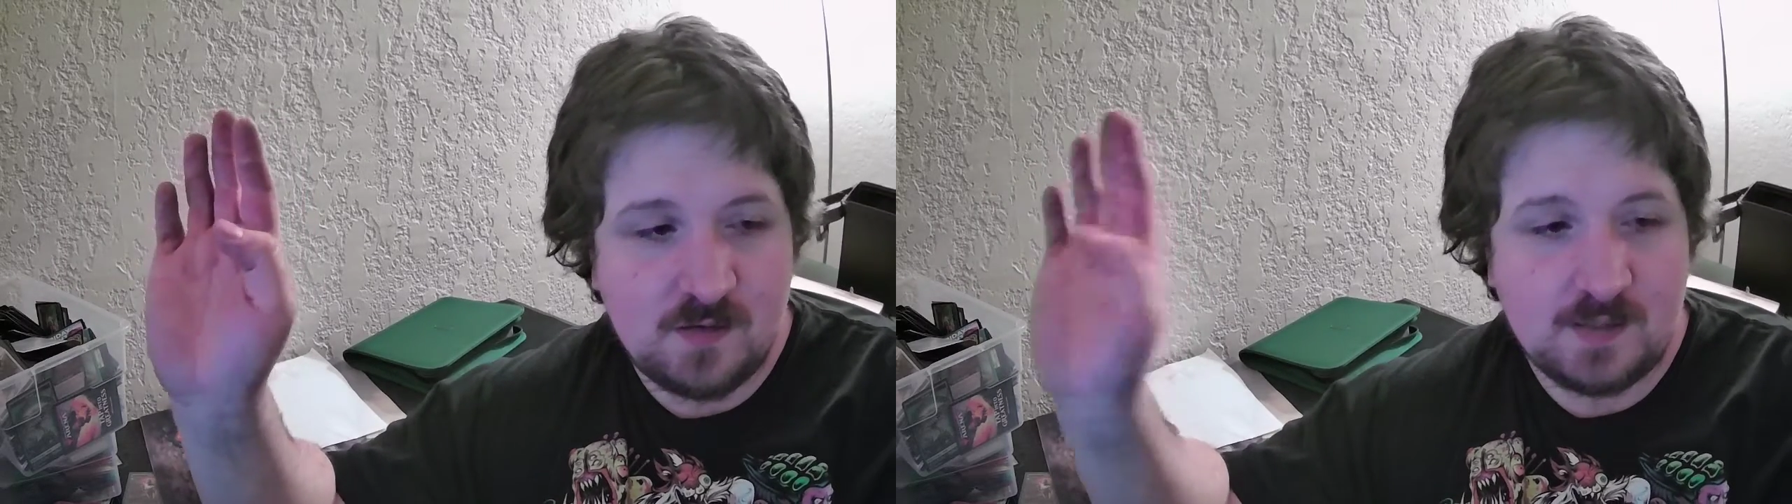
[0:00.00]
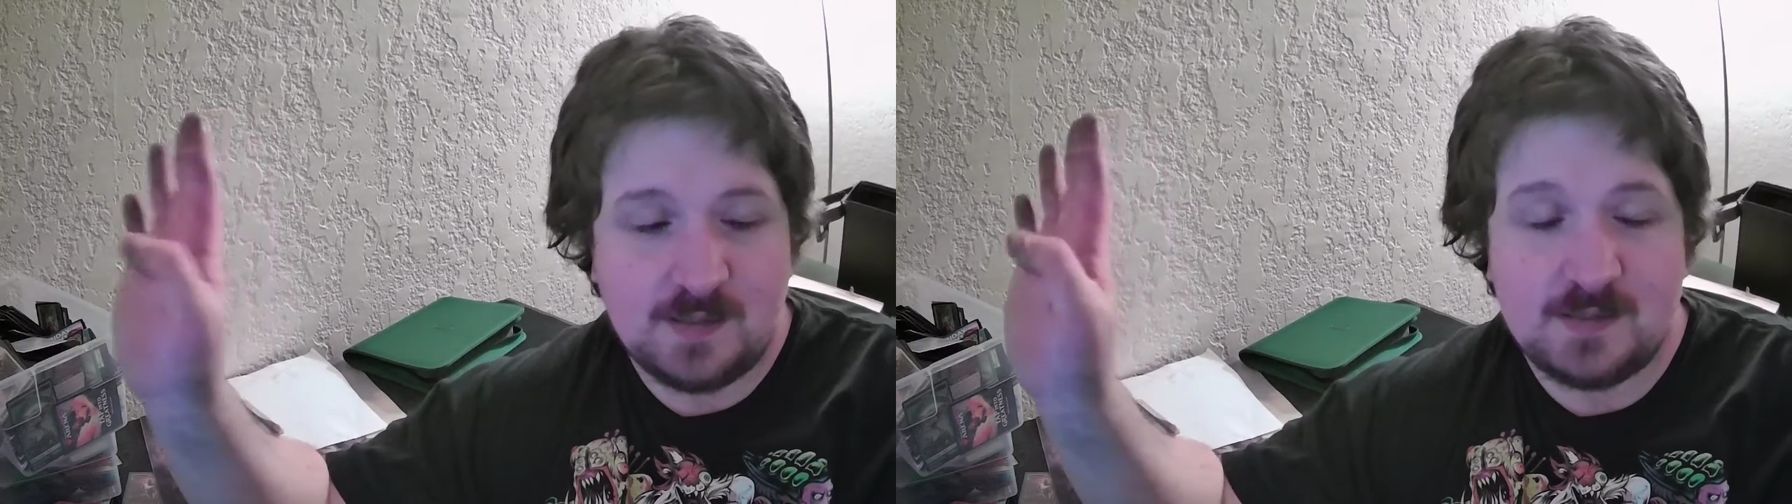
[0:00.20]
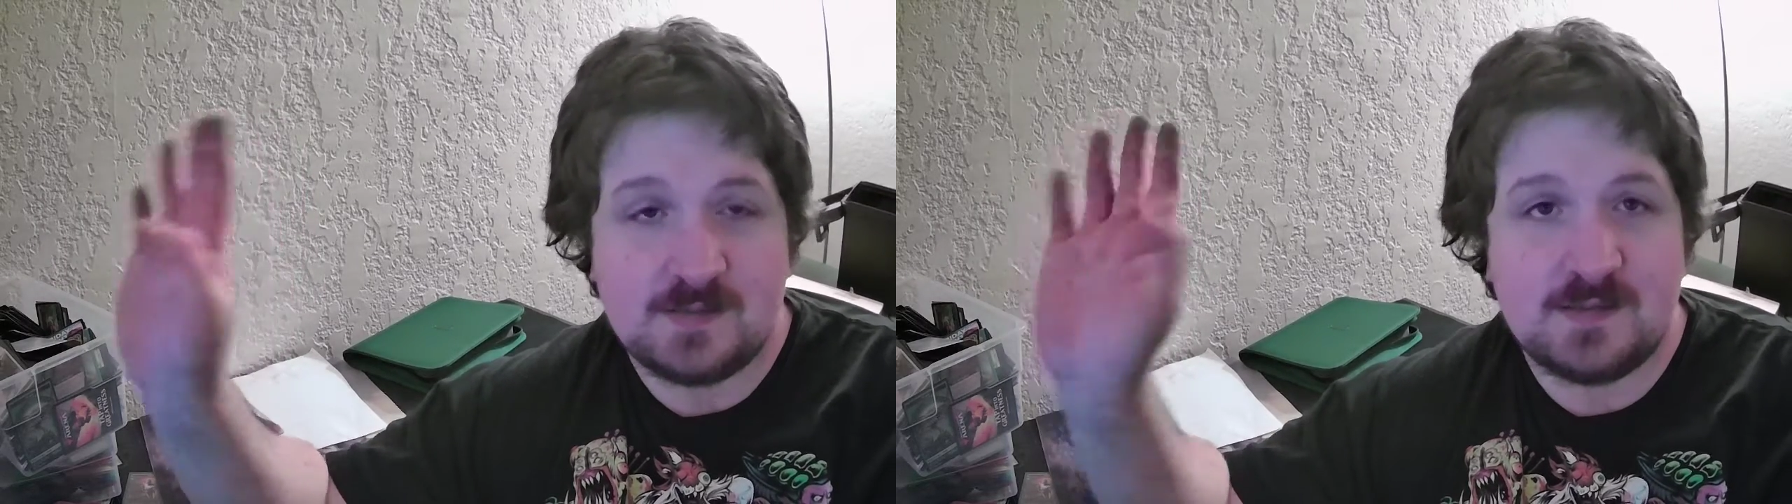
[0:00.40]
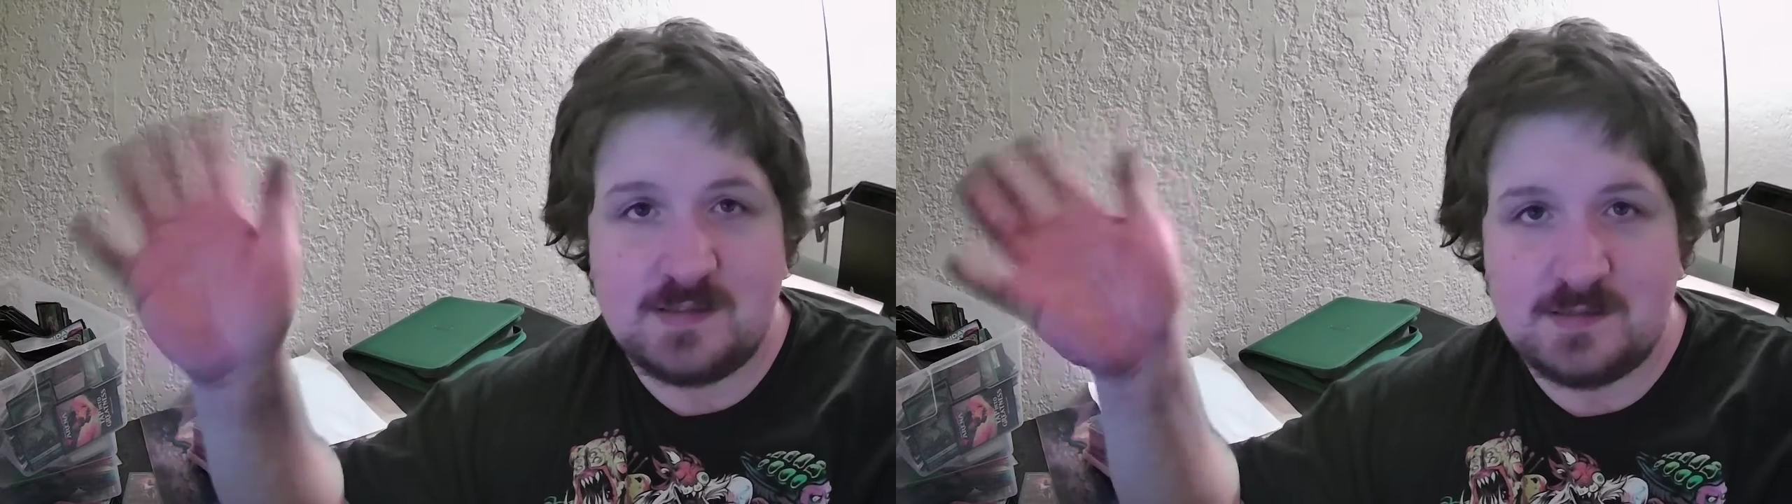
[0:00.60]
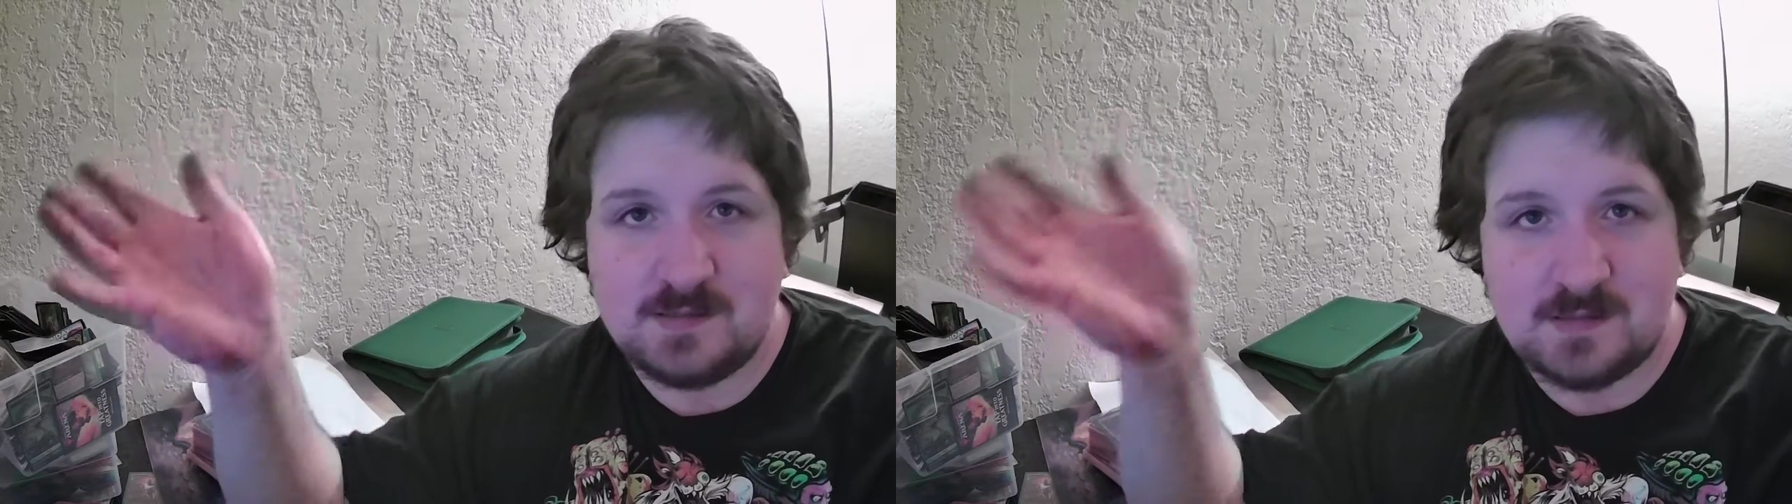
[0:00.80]
Unless
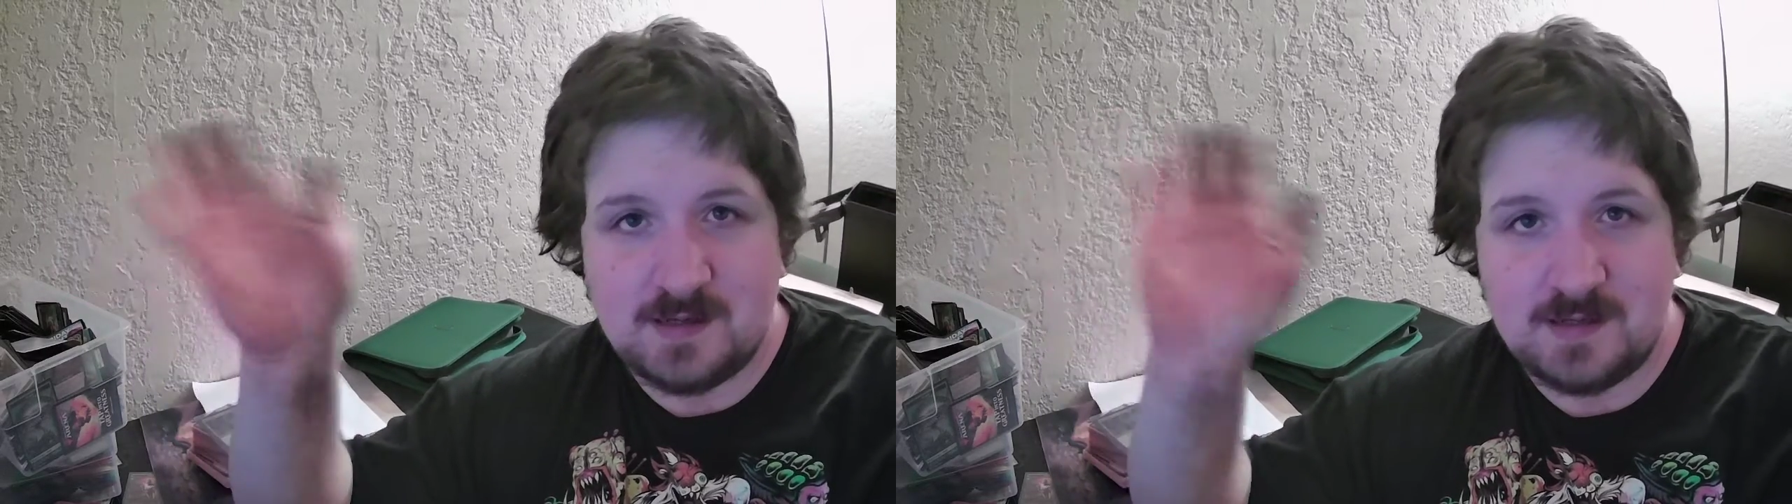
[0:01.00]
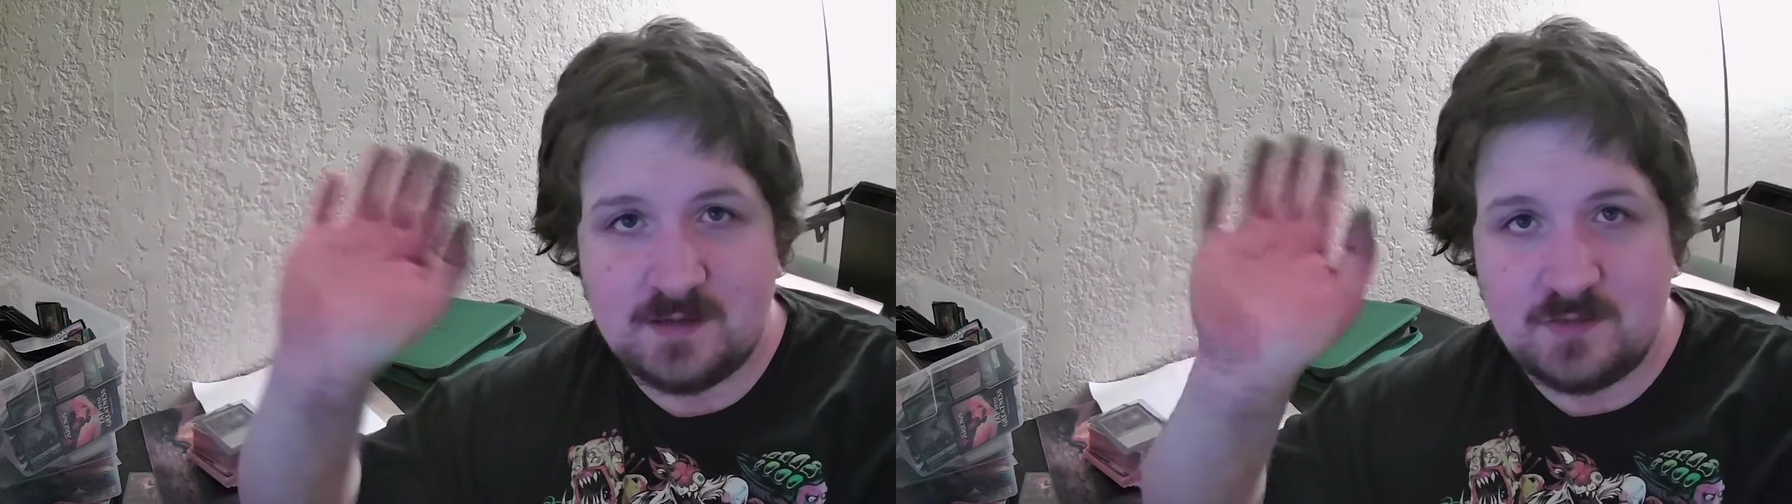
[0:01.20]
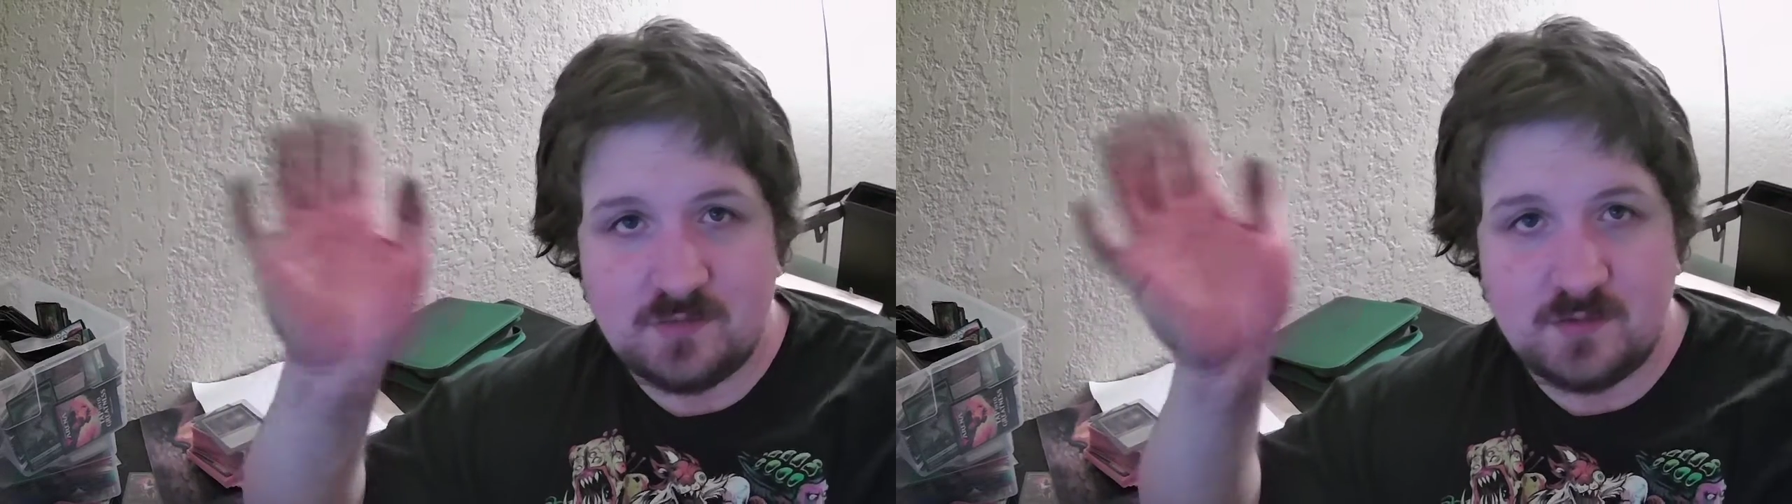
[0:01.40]
he decides